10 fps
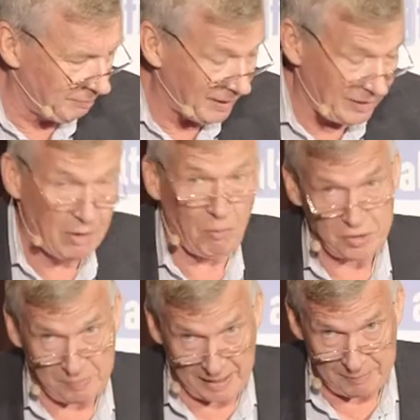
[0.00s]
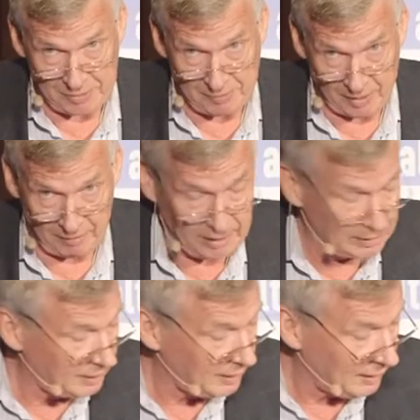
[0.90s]
back then it was papers, by the
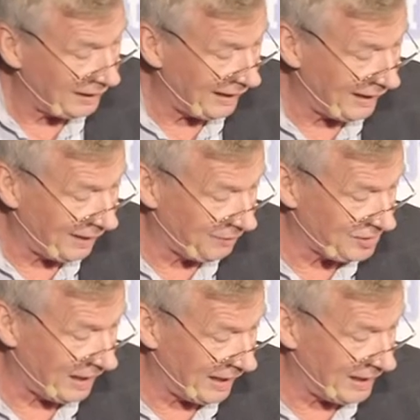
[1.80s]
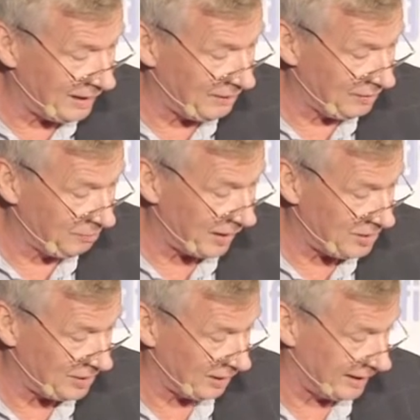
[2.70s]
way, saying that
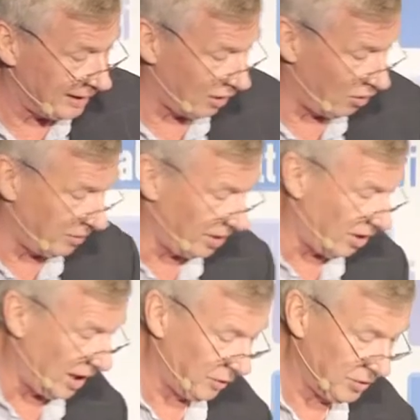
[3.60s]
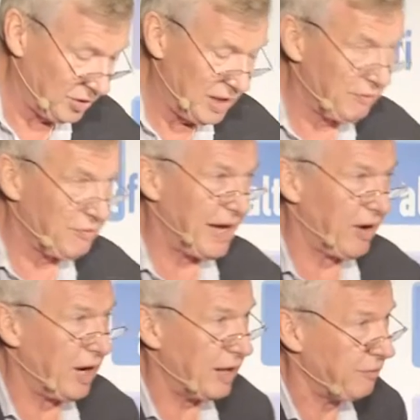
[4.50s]
basically, along with a guy called Stephen Van
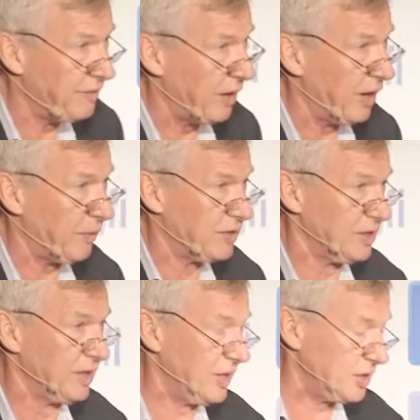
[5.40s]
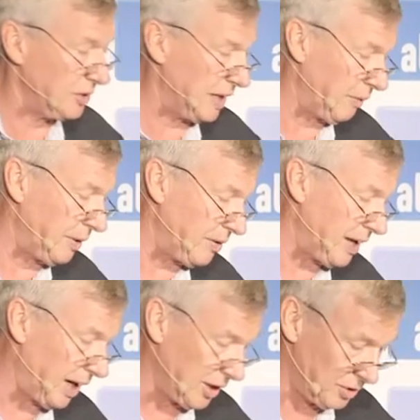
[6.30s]
Eyck from Van Eyck Research, we were the
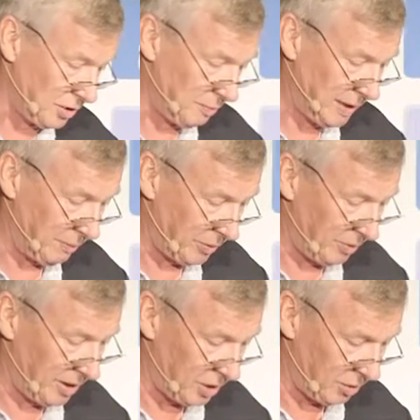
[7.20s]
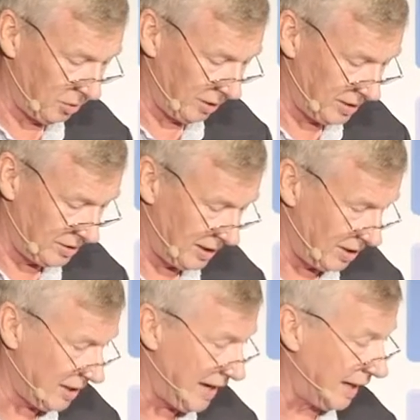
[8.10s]
only two people to really call these
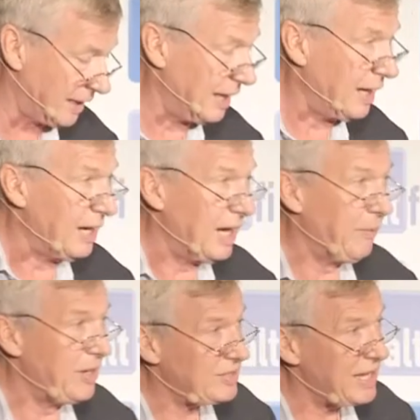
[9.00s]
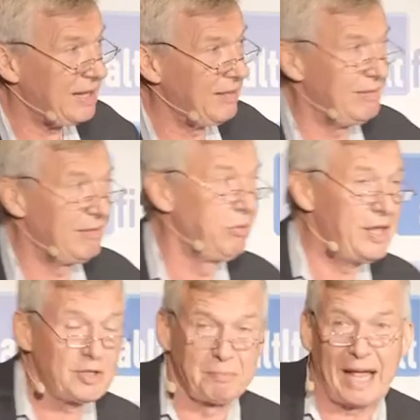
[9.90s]
things out, and we said,
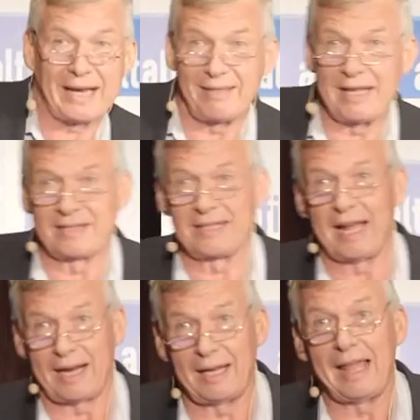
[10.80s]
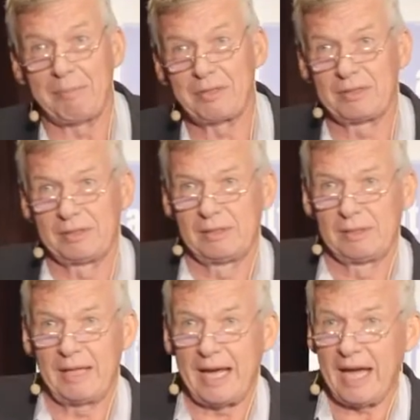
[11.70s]
these bloody things are going to collapse.
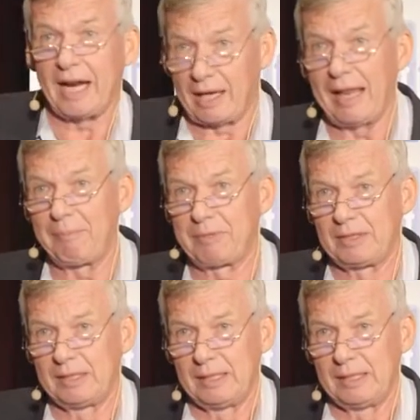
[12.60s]
They're going to collapse.